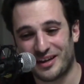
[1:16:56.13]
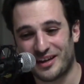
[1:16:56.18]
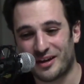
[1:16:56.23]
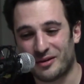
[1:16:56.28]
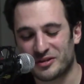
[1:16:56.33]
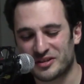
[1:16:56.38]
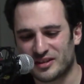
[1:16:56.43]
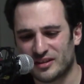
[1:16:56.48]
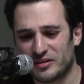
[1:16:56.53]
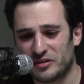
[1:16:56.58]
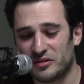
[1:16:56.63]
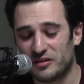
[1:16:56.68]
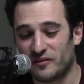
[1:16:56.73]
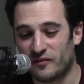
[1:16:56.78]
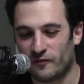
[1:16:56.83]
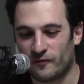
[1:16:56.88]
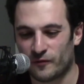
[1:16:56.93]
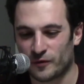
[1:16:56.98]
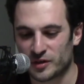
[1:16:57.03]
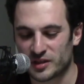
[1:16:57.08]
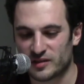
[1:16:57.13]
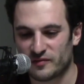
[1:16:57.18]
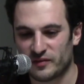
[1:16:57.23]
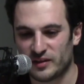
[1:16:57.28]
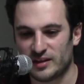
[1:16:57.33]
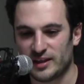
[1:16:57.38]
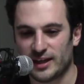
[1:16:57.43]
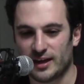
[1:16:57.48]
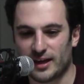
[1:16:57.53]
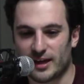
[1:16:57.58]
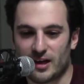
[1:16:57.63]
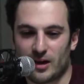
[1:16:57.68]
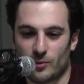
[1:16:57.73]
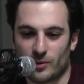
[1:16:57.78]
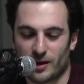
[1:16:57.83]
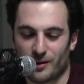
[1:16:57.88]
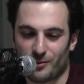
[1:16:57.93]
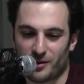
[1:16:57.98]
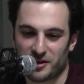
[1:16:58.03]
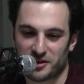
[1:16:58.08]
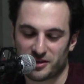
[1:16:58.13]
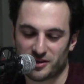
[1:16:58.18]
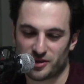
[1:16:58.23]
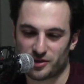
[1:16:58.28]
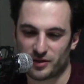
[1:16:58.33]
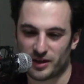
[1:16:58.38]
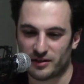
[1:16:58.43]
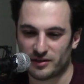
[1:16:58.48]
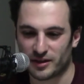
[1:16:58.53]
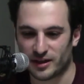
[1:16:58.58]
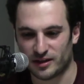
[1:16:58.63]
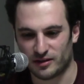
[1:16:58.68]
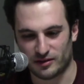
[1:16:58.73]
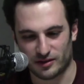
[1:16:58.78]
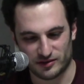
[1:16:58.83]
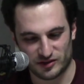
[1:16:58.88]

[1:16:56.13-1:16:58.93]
And I was telling you the first feeling I got when I watched the trailer and